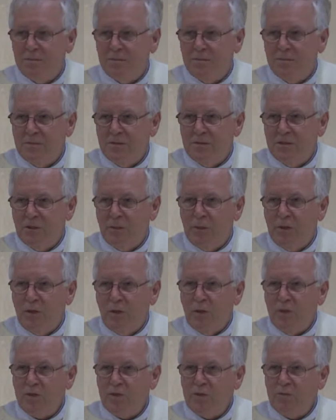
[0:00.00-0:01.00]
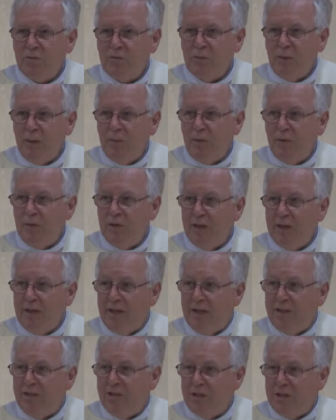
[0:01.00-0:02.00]
So we always should remember
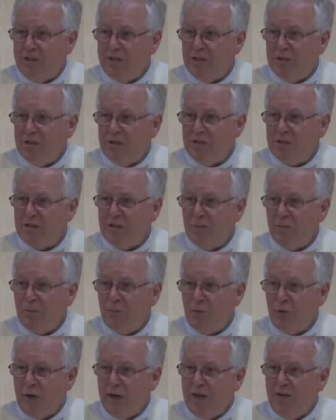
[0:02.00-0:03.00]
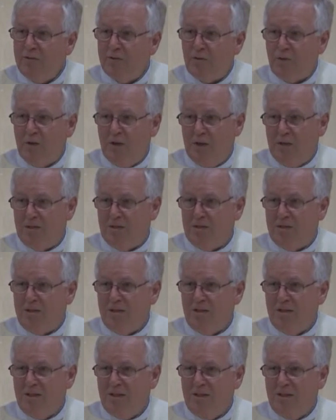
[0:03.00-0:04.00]
that Jesus prayed for us
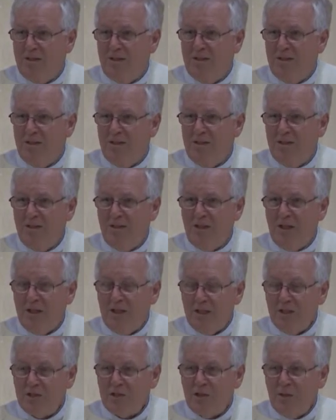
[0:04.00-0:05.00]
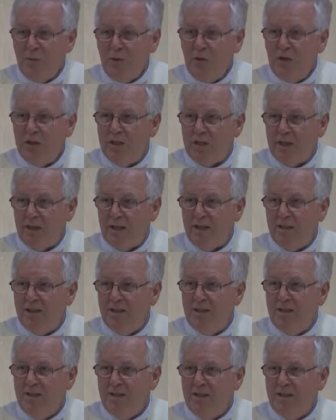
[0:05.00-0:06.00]
in this community,
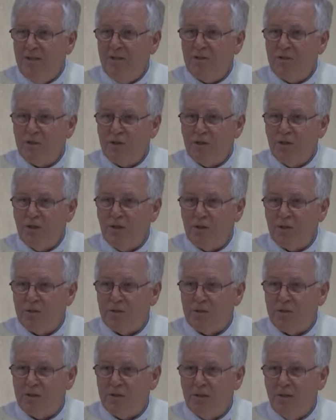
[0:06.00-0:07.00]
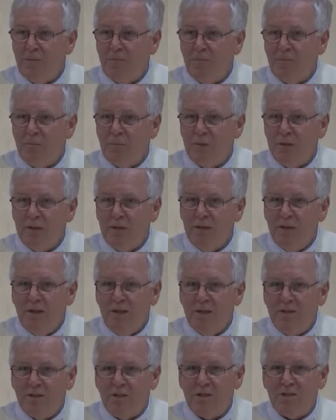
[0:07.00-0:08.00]
this church,
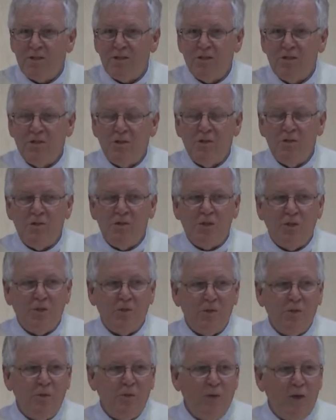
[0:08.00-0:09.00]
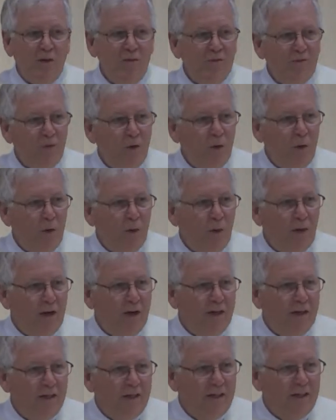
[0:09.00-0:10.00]
just as those children run forward
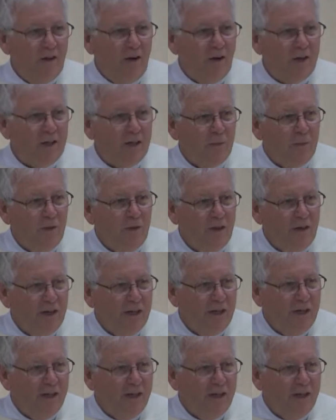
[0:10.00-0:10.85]
in our community.